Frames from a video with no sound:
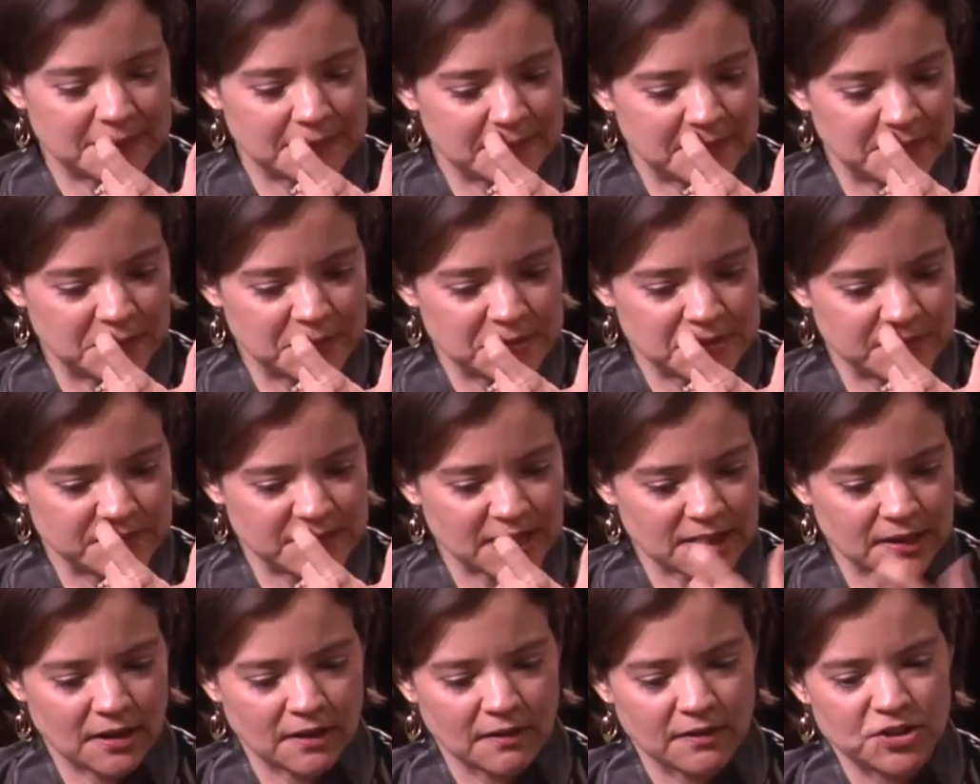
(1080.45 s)
the use of
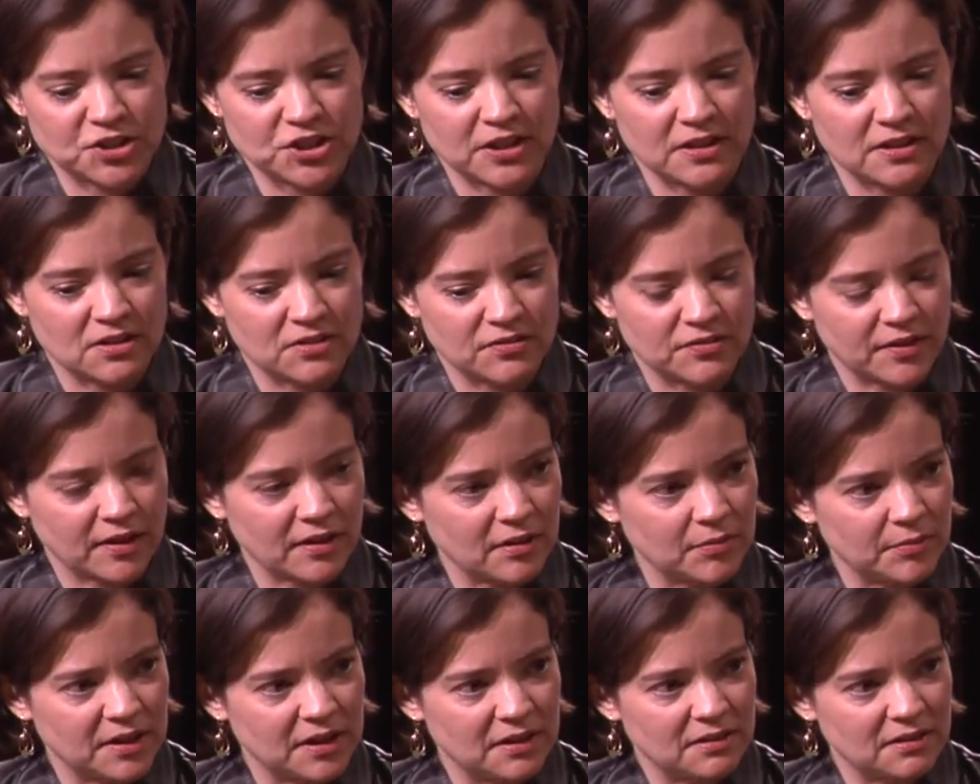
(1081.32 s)
technology and the
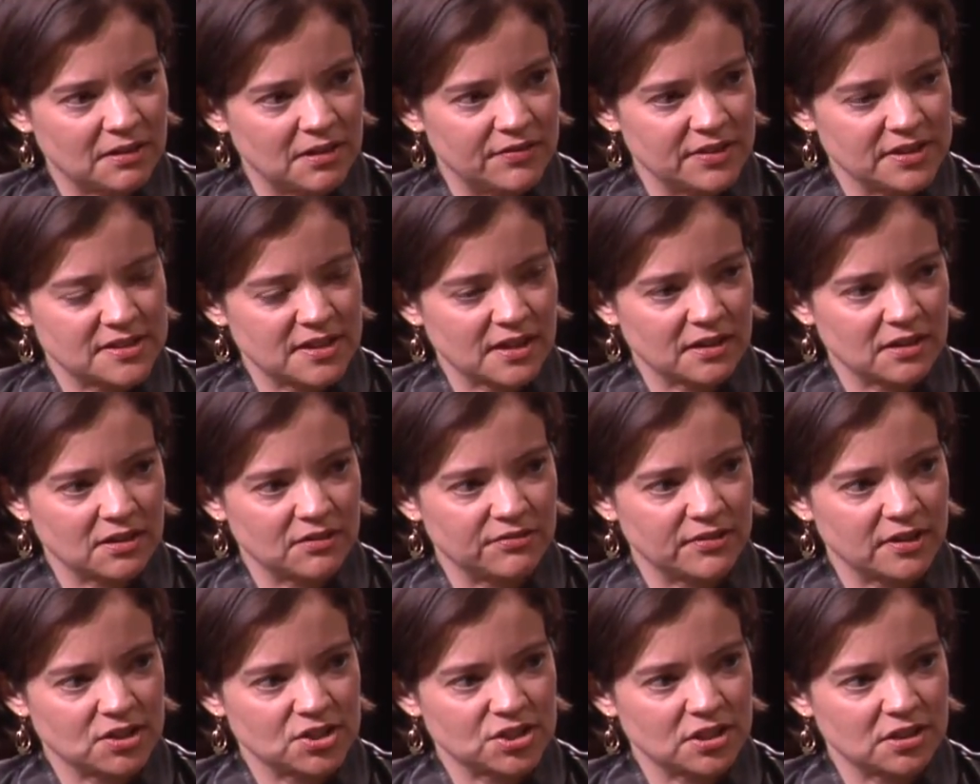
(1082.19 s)
development of executive
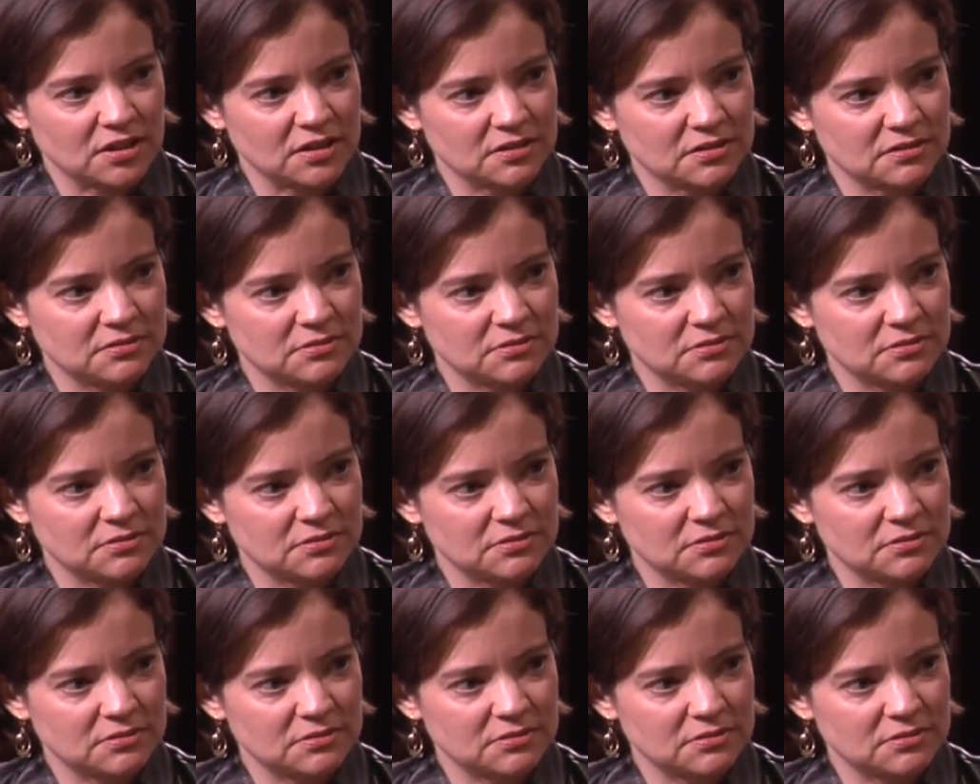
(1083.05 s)
functioning?